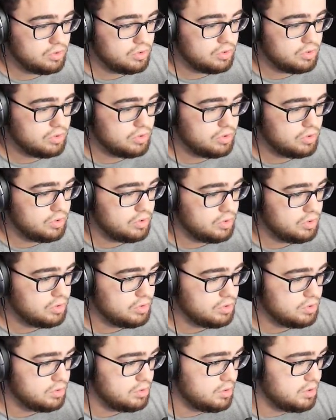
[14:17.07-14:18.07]
The
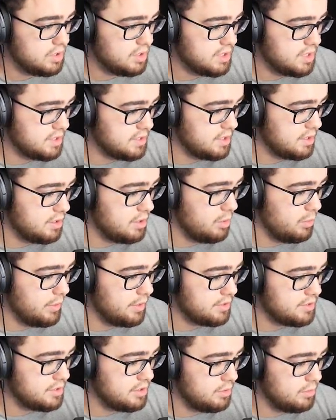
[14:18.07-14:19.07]
droppers. Well, this I think I ran
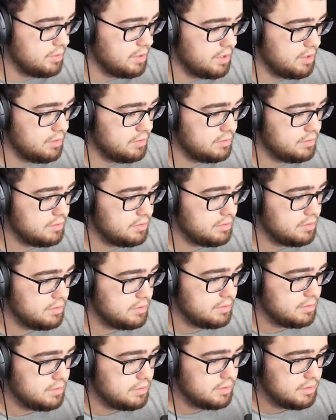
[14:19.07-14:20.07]
out of money. well.
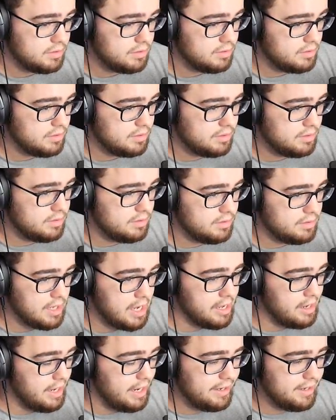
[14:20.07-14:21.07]
I got.
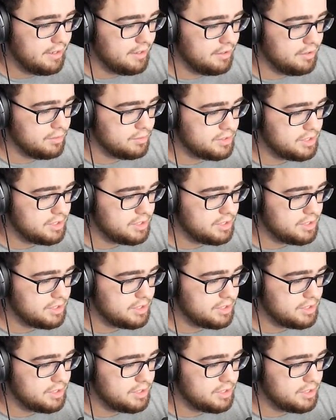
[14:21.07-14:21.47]
Uh, I need a new